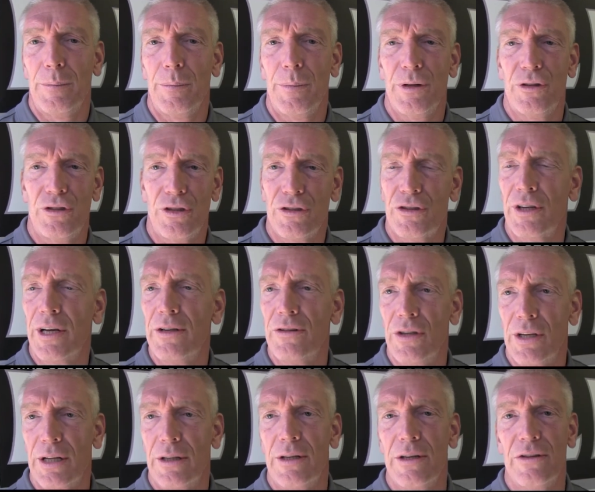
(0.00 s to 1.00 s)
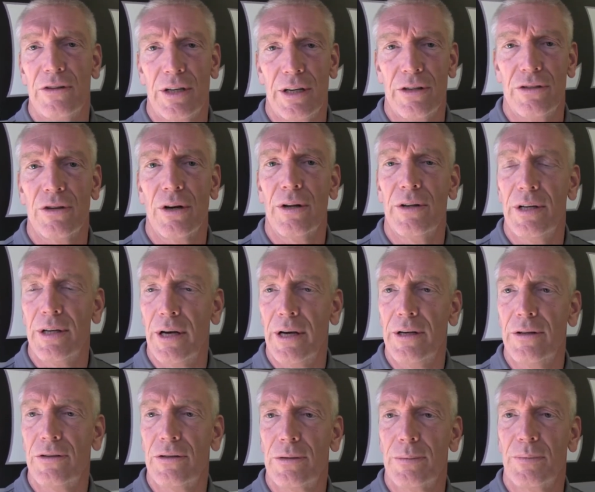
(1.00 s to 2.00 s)
It's just nice to get these kids on the
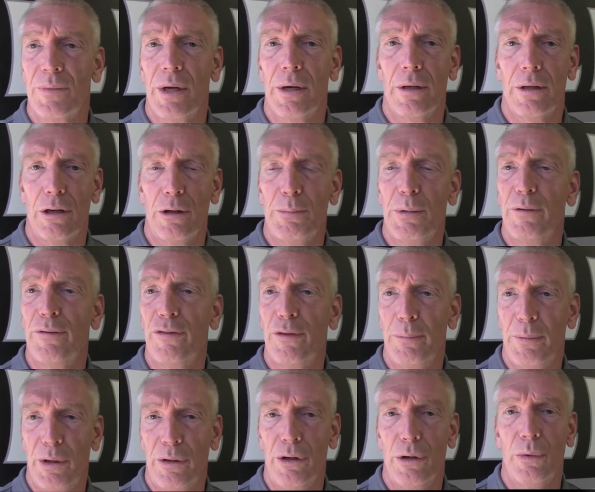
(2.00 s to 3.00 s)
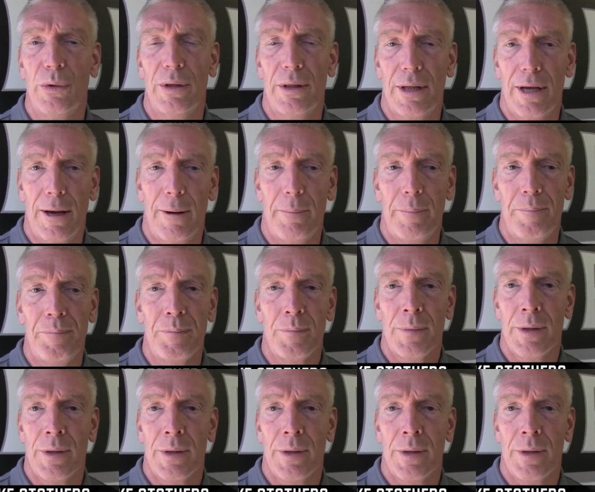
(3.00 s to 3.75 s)
ice, get a little bit familiar with them.